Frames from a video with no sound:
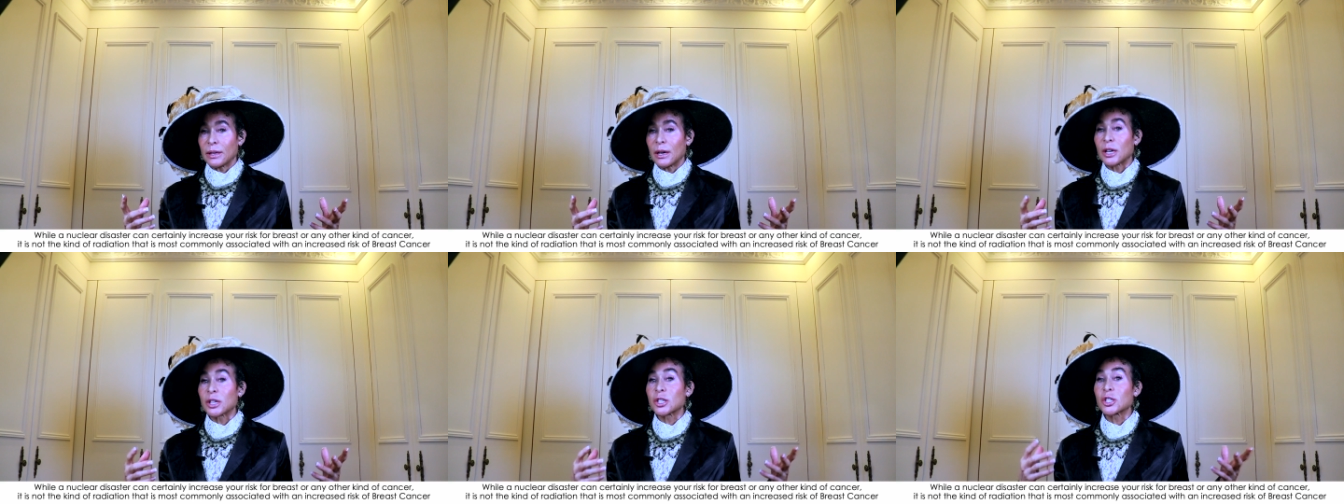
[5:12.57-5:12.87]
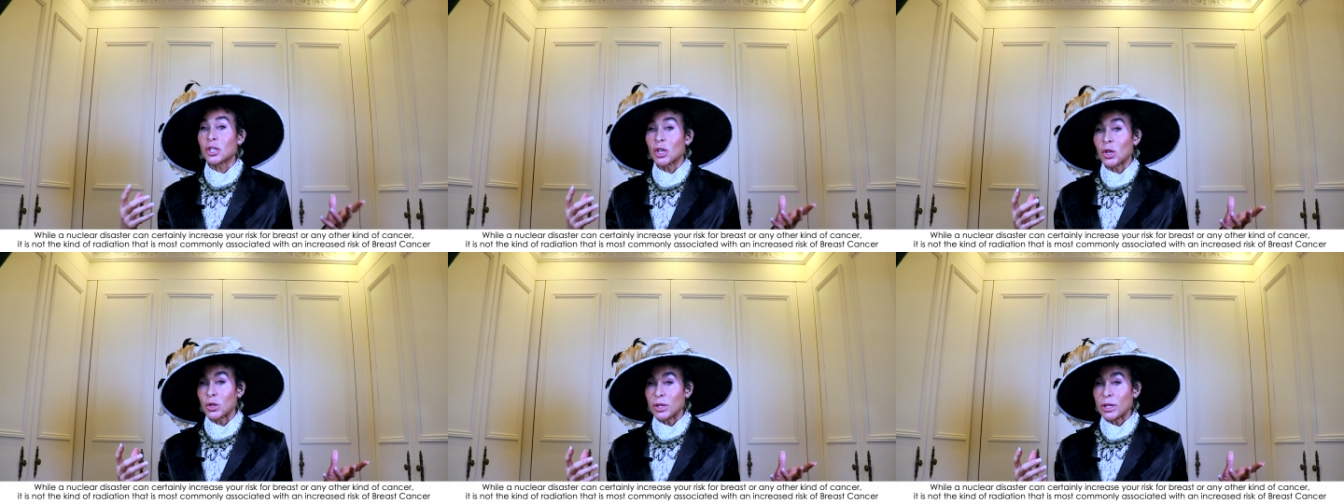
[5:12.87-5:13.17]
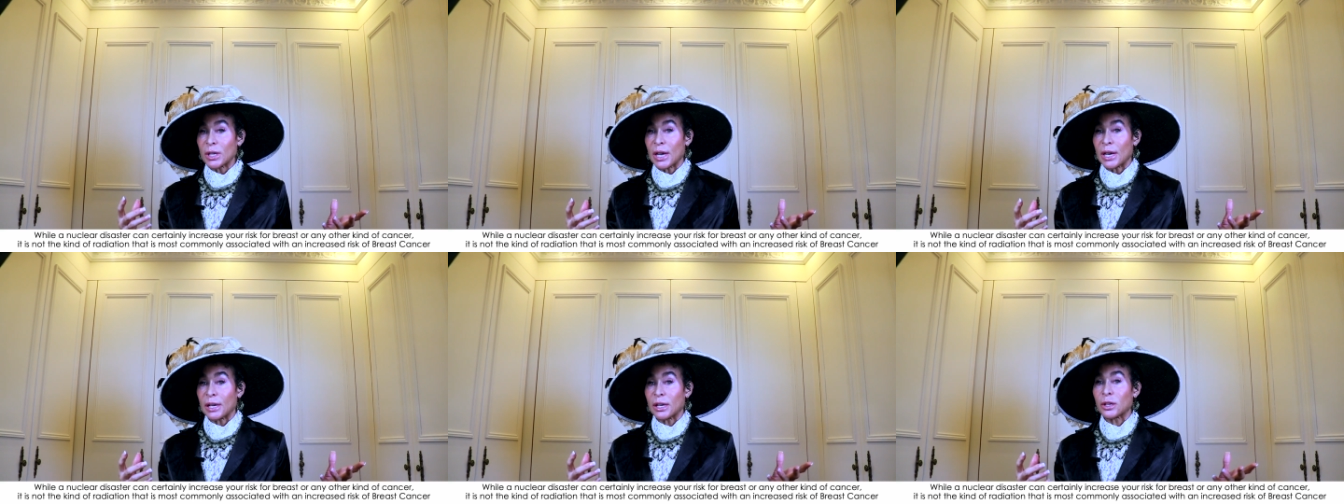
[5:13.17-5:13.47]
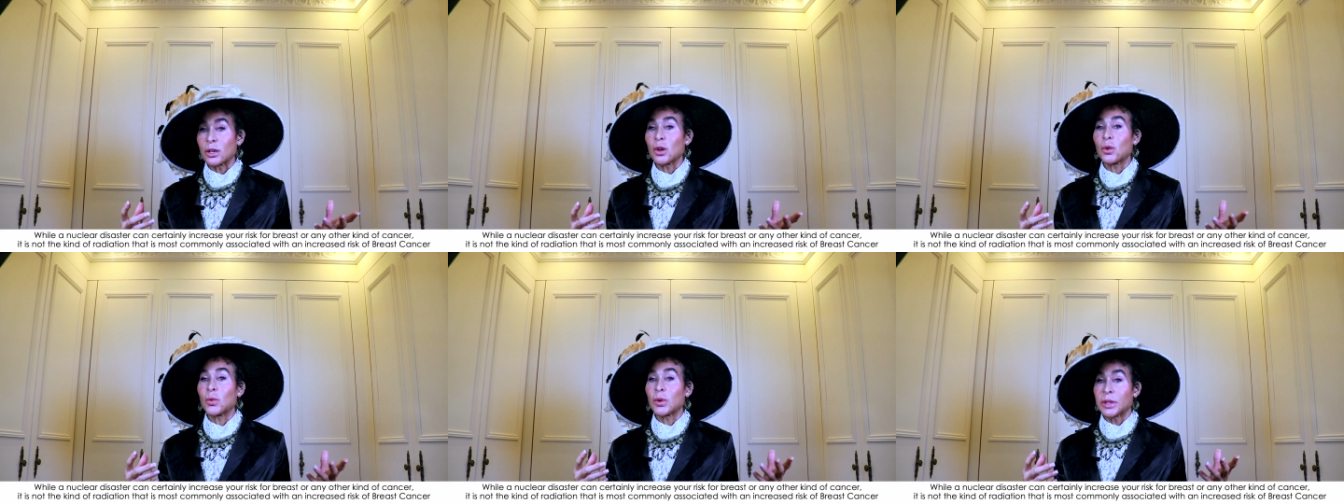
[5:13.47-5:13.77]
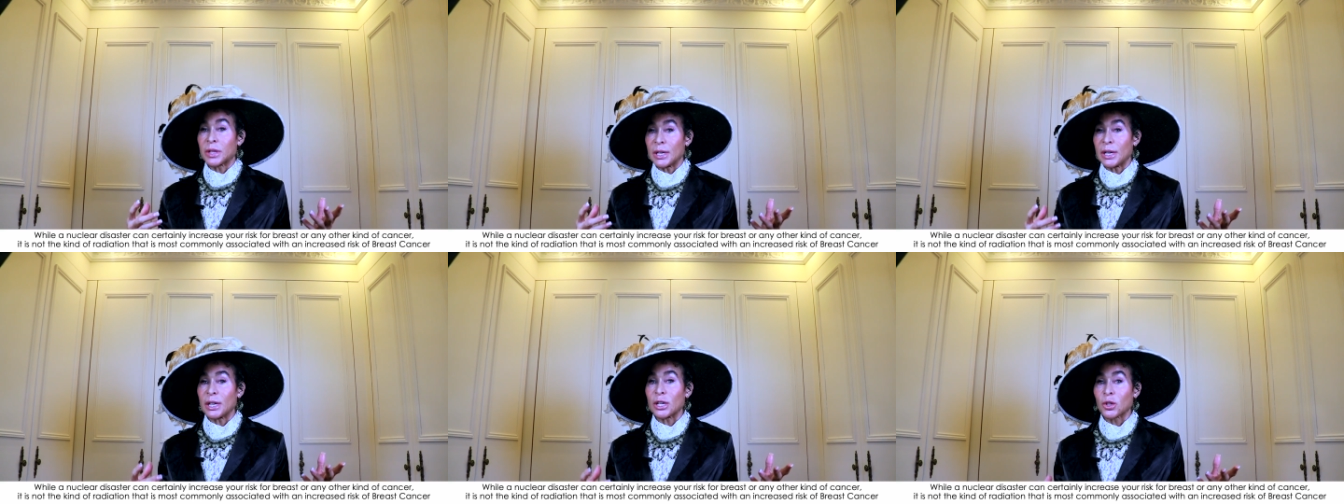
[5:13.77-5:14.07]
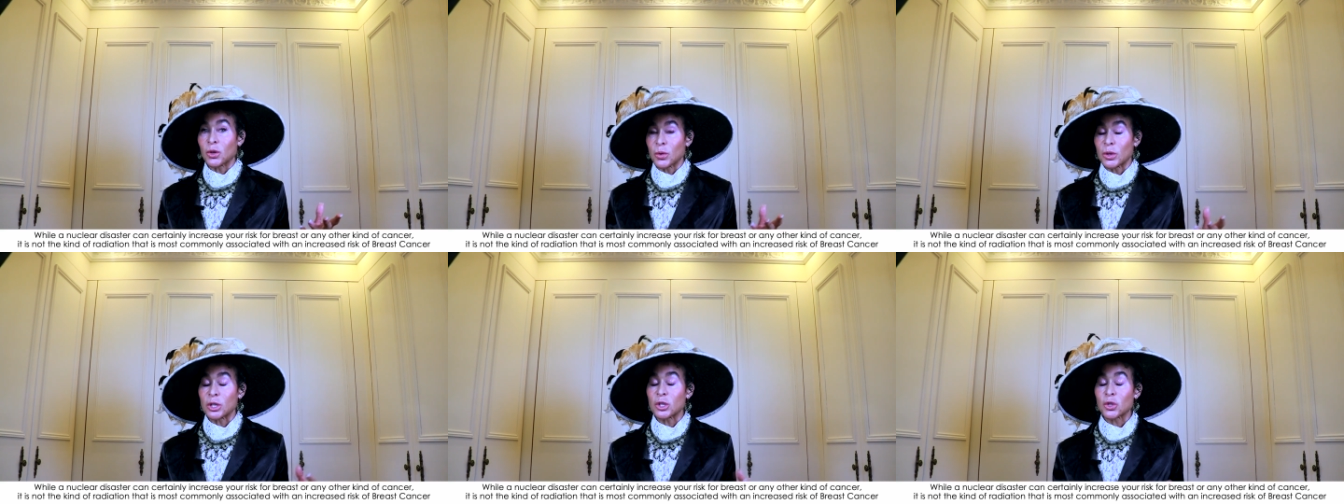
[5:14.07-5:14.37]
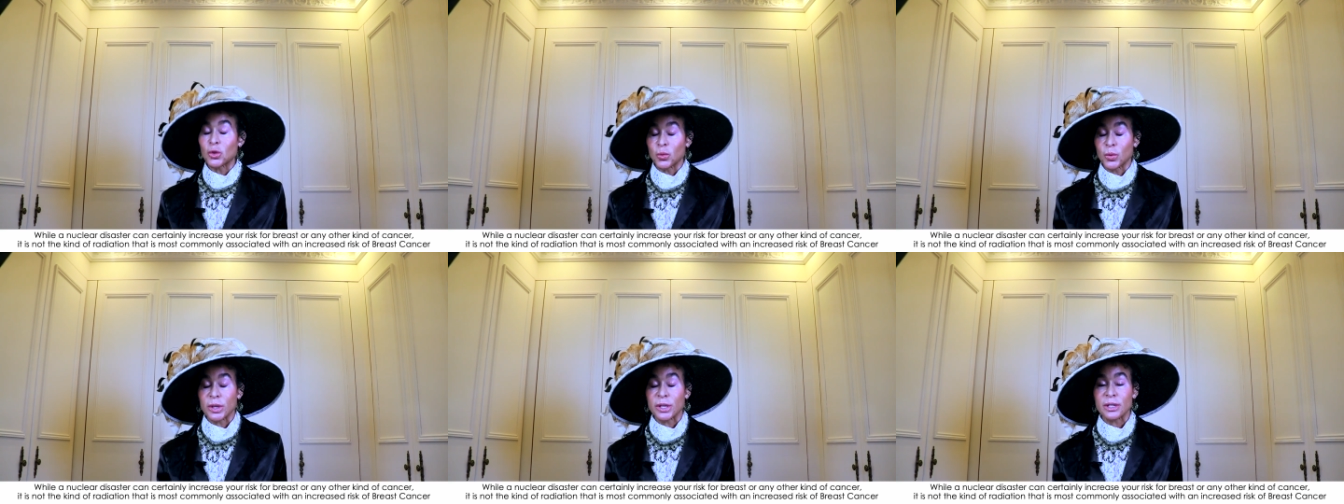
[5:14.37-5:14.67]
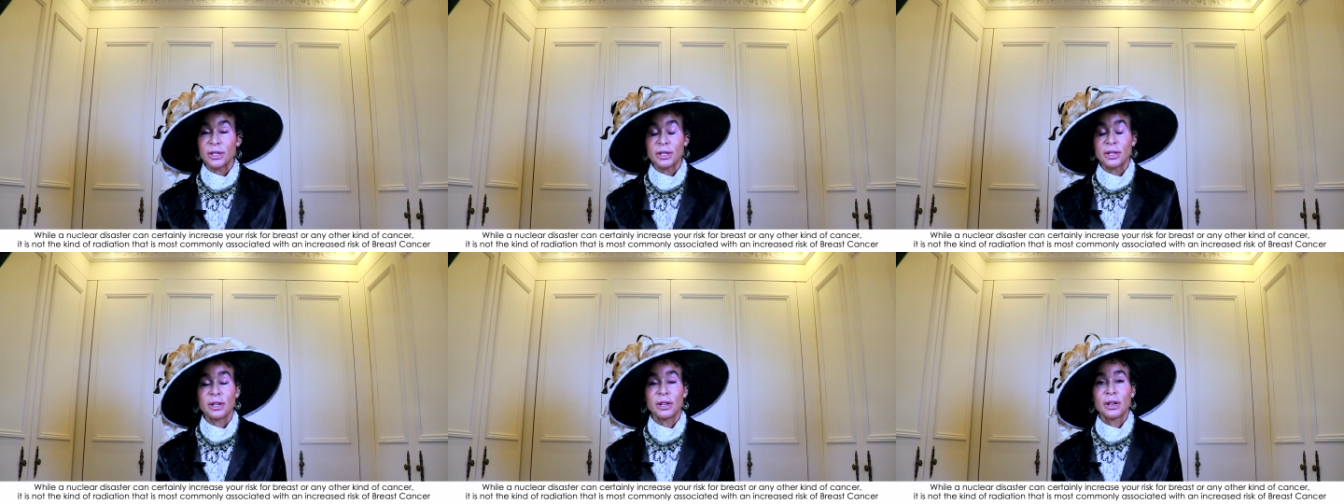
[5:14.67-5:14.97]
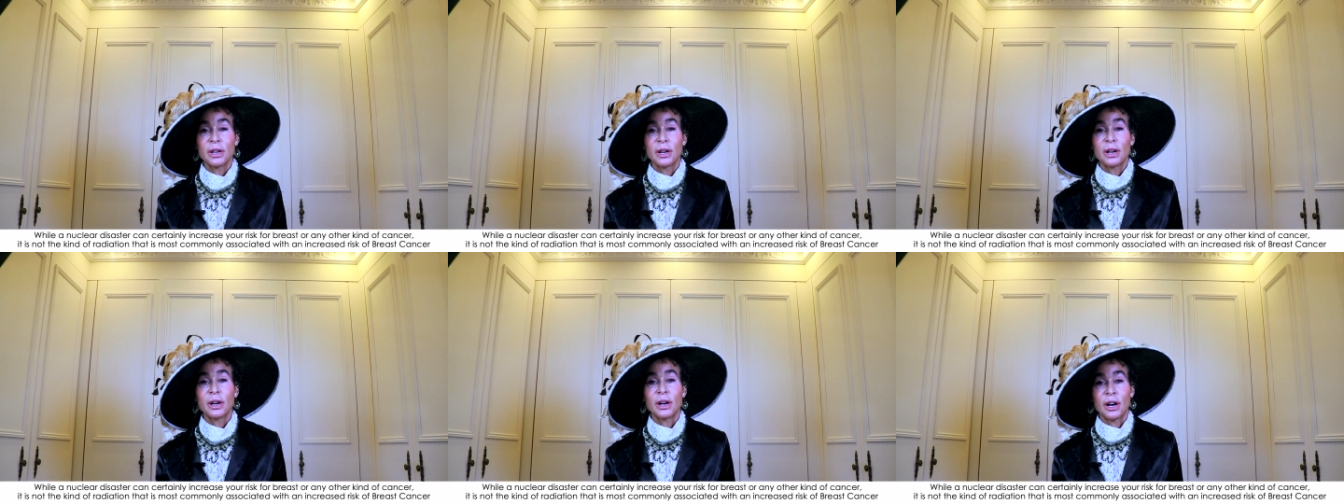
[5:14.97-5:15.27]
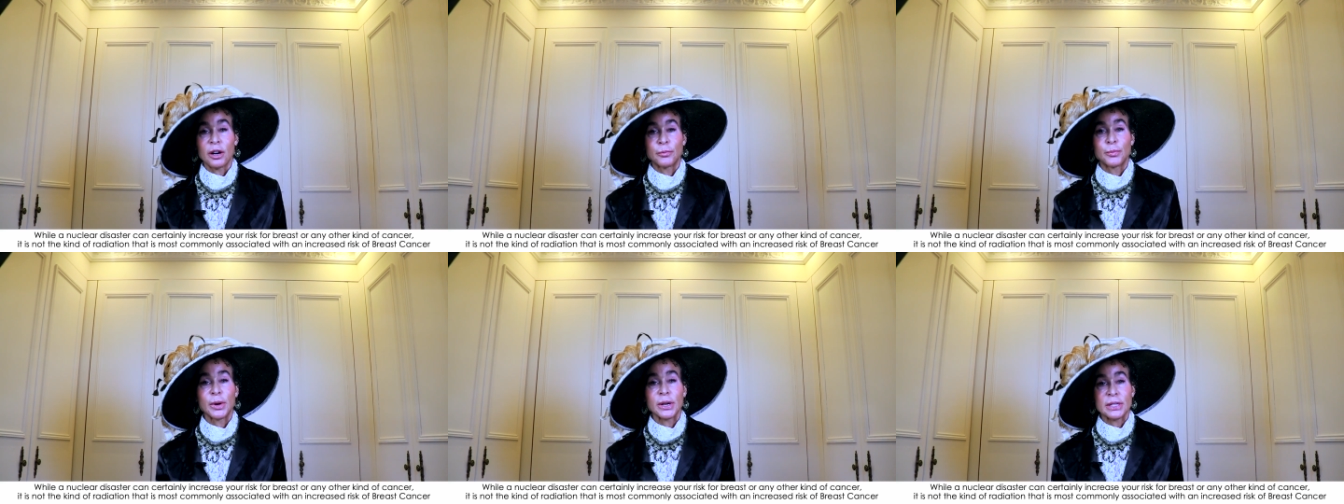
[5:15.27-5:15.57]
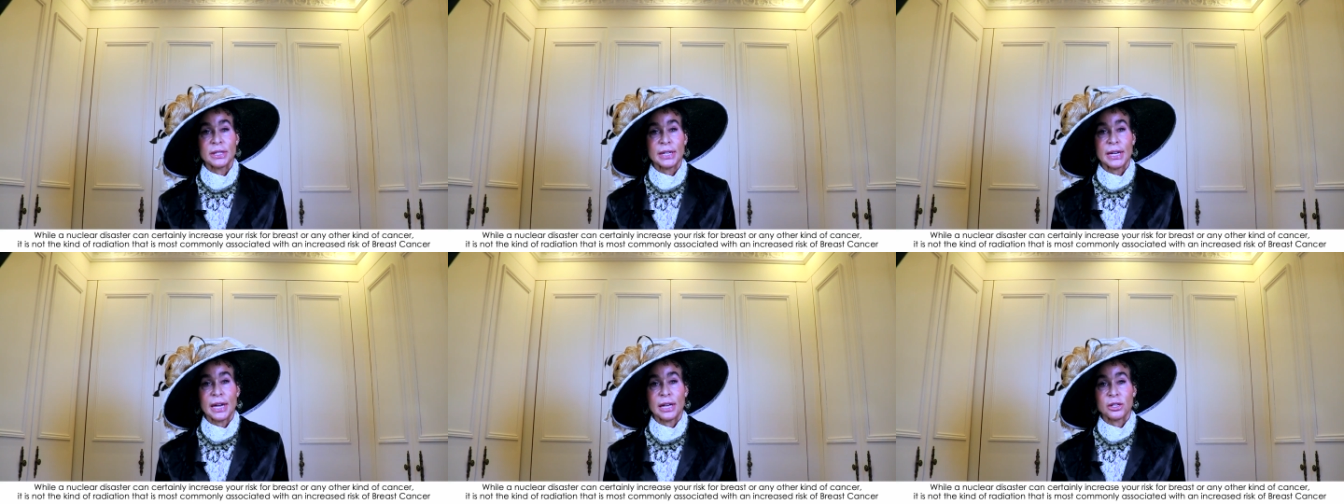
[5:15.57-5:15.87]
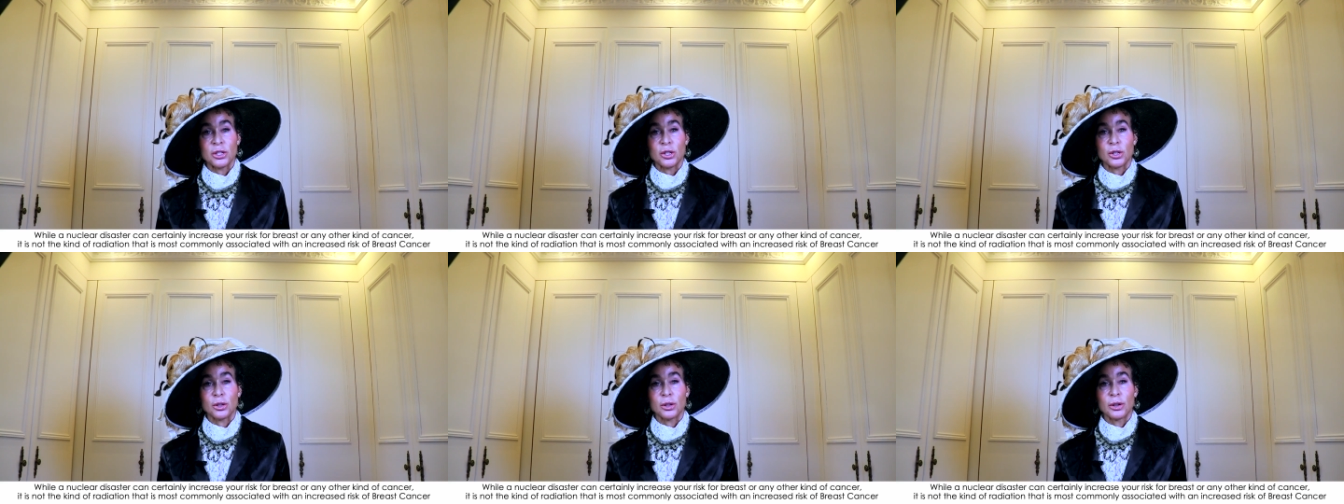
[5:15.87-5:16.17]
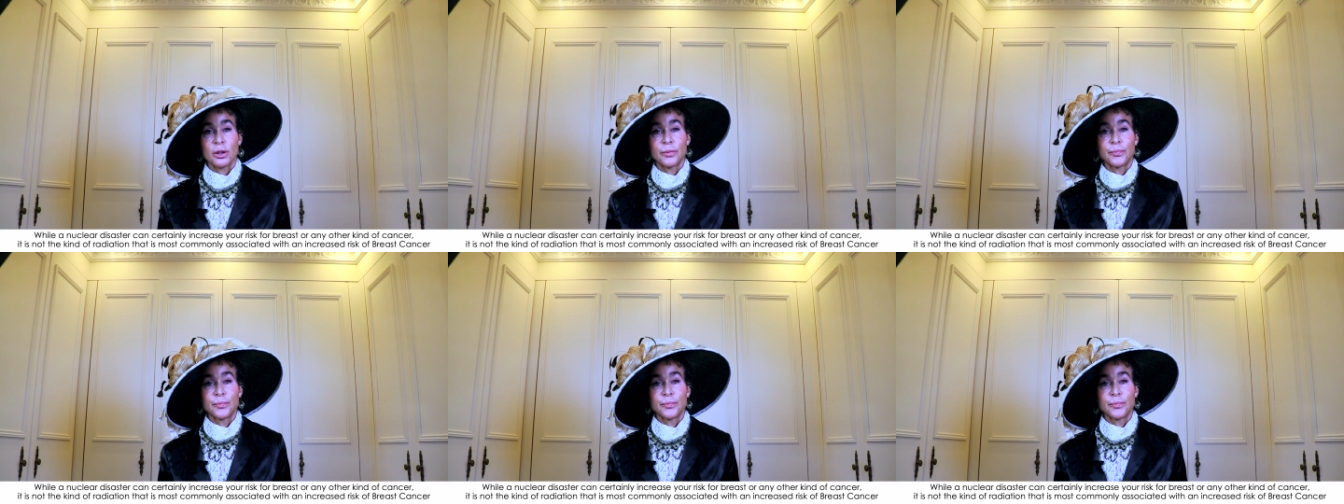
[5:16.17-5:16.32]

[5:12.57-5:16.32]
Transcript: associated with an increased risk of breast cancer.